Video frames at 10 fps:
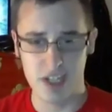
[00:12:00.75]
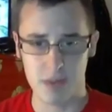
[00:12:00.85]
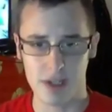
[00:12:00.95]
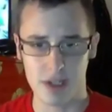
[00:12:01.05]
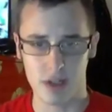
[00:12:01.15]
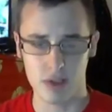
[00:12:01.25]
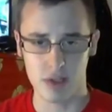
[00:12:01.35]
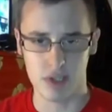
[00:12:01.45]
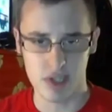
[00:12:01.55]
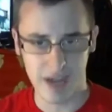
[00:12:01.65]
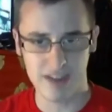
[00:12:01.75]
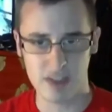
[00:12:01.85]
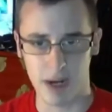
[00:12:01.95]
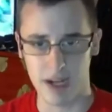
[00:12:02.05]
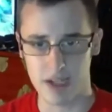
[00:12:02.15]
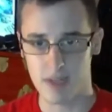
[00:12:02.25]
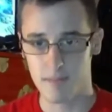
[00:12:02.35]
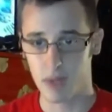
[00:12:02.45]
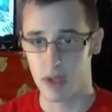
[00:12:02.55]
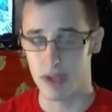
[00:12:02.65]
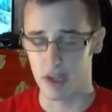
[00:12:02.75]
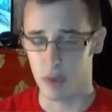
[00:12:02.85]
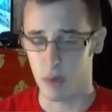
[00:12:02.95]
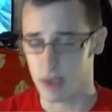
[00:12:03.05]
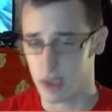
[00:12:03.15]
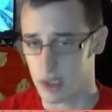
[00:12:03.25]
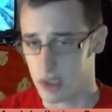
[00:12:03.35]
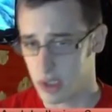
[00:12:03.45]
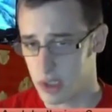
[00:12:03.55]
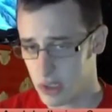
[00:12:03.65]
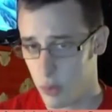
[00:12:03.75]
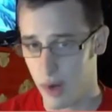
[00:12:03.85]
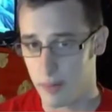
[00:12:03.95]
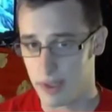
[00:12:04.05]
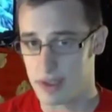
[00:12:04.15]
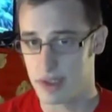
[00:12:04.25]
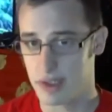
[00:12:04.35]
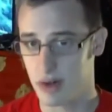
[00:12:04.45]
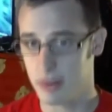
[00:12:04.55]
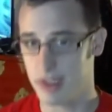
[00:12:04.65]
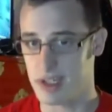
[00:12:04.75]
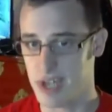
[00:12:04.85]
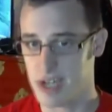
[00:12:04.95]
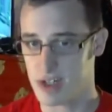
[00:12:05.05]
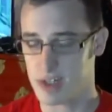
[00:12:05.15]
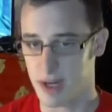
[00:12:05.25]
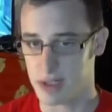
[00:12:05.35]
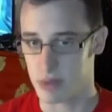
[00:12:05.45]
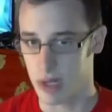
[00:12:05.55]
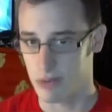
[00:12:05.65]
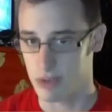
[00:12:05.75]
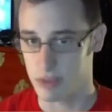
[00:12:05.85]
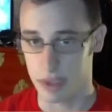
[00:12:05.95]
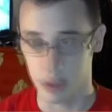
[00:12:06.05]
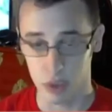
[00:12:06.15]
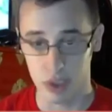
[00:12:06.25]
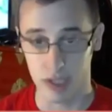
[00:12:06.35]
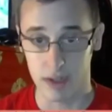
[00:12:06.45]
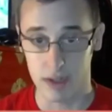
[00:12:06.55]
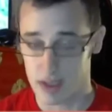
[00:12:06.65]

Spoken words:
spots to go to, the safe spots. Now you want the good weapons, they're going to be in the danger spots where everyone's going to be looking.